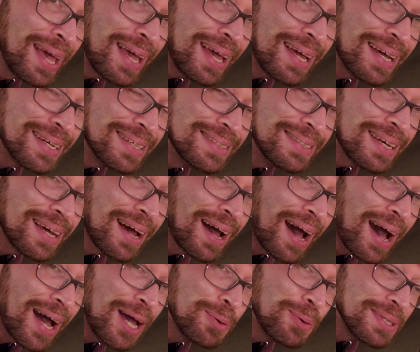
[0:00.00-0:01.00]
And uh,
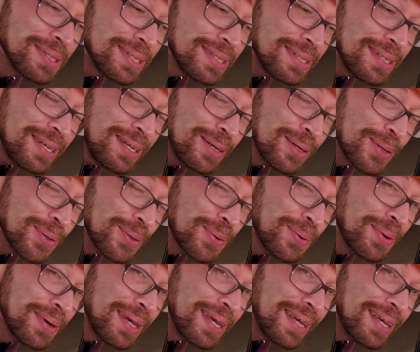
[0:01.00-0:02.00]
I will see
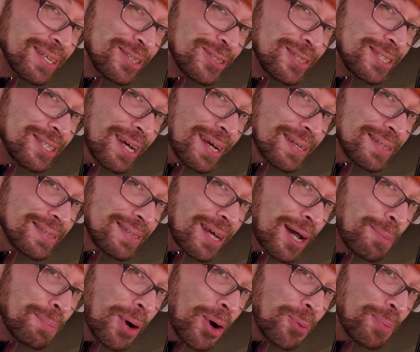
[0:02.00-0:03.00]
you in just
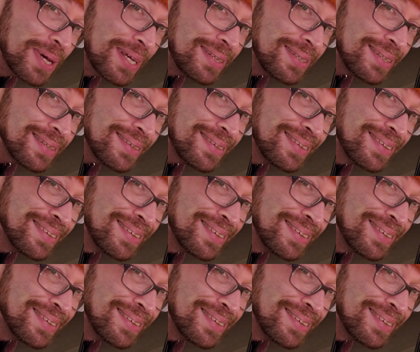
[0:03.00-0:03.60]
a moment.